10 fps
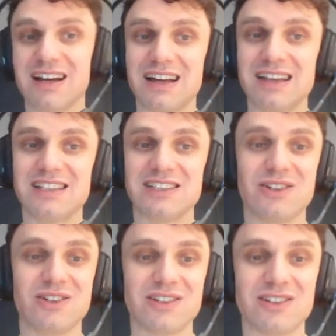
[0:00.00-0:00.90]
is
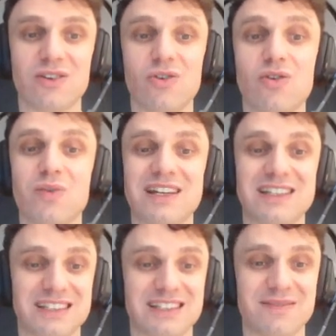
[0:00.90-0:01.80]
not
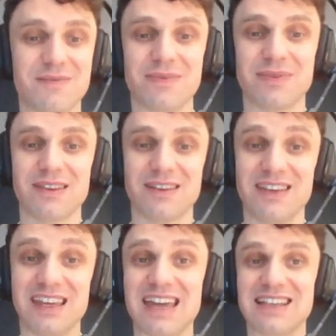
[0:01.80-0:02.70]
always the
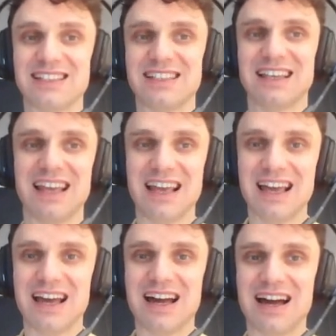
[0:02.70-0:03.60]
case.
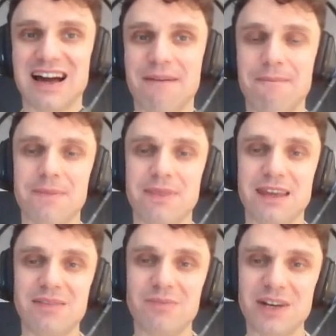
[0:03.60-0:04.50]

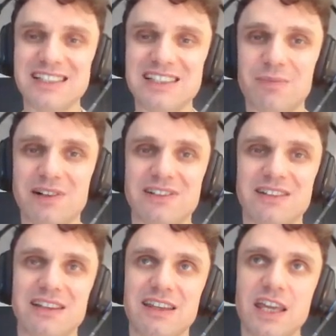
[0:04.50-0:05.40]
In principle,
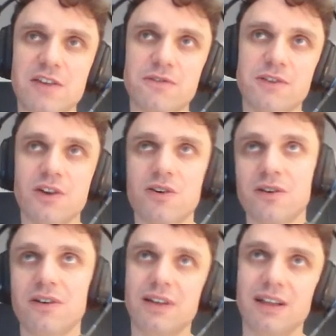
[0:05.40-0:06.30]
if you
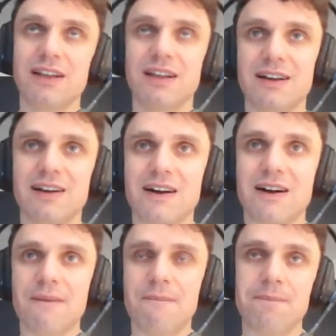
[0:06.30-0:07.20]

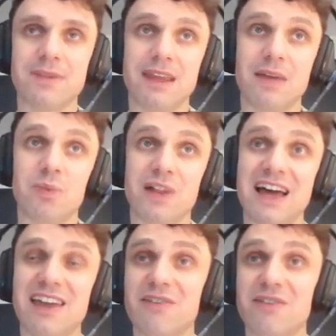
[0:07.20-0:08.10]

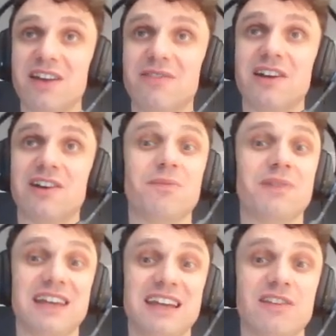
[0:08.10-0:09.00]
apply a very, very
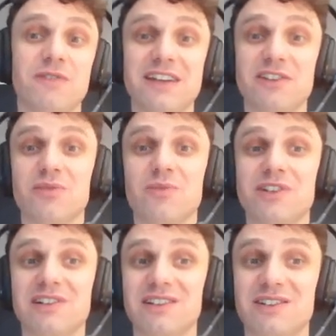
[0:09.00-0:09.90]
complicated factor model to